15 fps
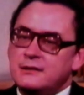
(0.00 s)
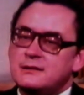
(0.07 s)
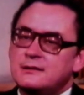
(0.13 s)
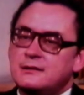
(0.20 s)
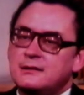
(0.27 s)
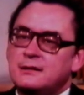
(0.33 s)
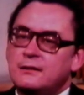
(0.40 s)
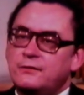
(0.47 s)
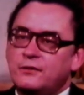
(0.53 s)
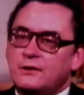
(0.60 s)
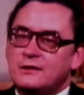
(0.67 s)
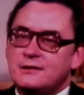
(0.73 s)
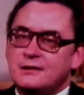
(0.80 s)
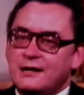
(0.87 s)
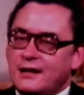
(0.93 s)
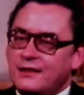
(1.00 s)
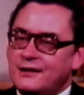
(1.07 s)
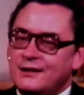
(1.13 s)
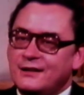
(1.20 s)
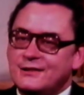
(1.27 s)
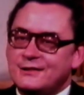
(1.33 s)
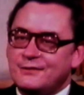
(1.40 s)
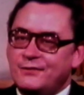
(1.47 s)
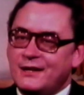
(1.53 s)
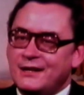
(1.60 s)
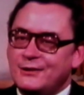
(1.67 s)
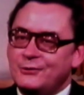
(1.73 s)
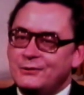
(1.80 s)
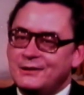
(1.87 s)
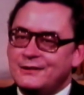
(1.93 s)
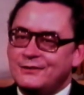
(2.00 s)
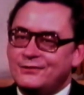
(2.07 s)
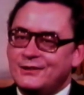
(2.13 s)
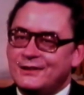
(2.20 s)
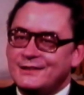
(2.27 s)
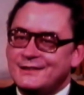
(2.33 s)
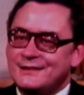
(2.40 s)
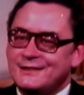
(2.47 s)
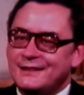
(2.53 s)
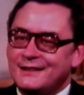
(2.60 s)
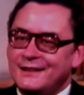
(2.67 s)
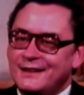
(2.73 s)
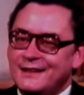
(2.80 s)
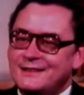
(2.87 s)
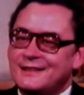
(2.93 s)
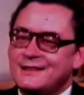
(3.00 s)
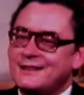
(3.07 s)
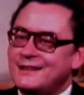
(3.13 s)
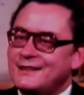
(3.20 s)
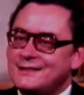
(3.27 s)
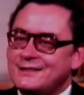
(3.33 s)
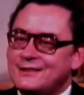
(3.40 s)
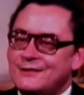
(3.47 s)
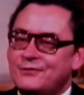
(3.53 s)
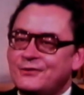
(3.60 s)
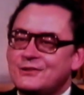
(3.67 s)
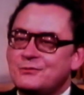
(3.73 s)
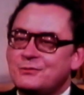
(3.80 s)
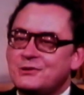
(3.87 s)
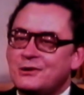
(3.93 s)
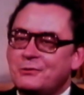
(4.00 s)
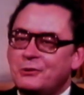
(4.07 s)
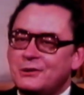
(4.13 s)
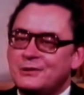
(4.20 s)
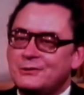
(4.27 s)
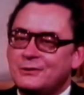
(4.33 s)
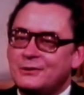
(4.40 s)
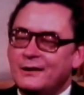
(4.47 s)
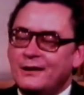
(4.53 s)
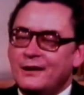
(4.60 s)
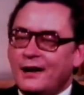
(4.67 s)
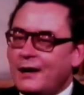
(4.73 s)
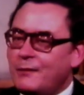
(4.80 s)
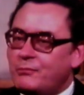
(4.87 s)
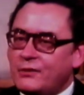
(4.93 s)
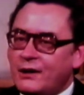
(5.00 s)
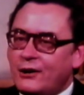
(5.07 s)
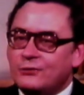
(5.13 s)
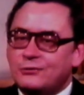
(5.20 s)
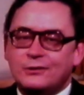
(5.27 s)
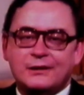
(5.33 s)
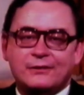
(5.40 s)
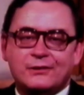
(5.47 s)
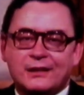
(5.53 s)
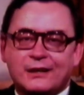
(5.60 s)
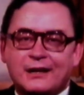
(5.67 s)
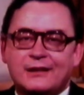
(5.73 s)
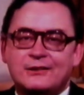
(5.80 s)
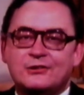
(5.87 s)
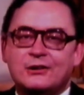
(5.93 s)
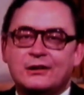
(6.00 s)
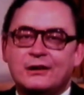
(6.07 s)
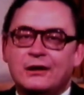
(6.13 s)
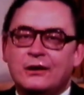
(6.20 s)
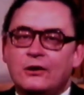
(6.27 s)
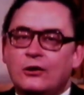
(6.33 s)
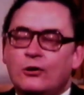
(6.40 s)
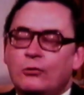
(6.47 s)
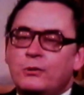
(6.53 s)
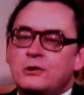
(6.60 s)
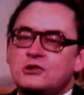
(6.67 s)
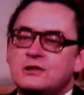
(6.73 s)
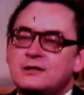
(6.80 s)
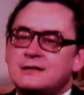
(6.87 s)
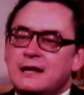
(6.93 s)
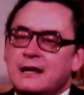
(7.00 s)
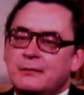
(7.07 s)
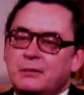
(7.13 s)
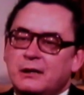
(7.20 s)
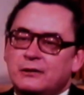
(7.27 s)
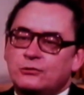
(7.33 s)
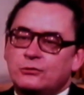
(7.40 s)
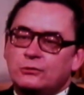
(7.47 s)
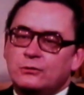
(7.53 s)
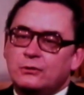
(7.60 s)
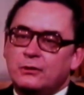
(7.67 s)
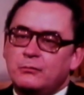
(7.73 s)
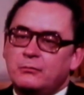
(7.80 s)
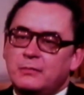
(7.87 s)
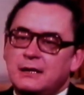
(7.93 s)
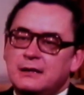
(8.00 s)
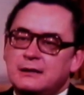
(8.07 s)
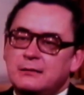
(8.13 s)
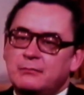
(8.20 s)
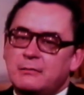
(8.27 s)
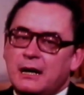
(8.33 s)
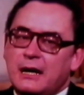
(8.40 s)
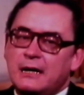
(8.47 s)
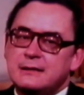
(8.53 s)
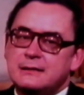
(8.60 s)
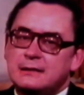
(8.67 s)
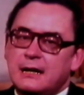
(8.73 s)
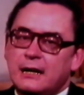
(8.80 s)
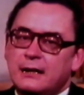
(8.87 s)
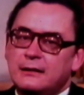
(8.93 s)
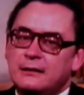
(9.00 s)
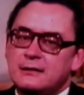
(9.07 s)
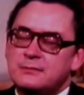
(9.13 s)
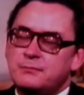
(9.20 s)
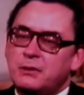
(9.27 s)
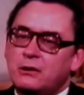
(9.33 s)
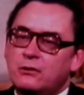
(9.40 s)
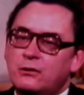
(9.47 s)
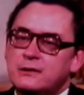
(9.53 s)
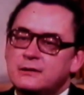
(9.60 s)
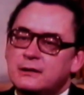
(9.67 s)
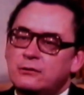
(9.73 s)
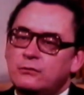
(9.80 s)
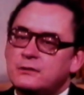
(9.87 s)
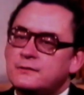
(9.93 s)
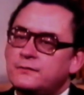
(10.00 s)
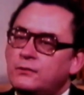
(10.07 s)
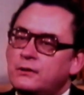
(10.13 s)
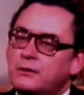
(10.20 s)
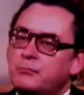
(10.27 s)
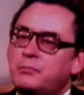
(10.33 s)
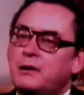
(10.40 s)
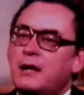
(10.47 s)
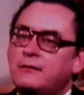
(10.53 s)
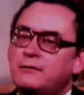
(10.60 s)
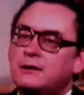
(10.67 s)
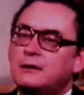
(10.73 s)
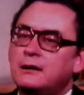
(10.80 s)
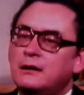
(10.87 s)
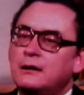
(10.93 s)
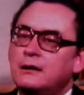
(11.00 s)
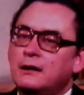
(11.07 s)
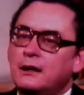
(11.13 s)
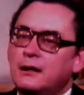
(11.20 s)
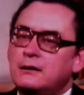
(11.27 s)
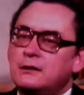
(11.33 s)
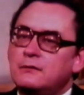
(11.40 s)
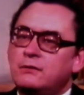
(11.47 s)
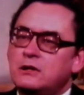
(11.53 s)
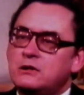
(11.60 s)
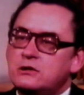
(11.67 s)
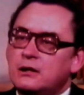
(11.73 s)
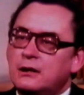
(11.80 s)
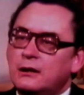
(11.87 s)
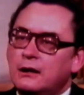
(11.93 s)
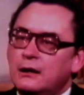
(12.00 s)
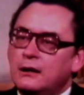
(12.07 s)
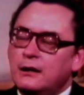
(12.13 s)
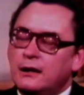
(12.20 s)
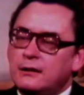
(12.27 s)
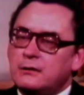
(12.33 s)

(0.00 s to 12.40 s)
The unenviable dilemma of whether to risk Lorenz's life or give in to the terrorist blackmail had to be decided by his political rival for the control of West Berlin's City Hall, Mayor Klaus Schutz.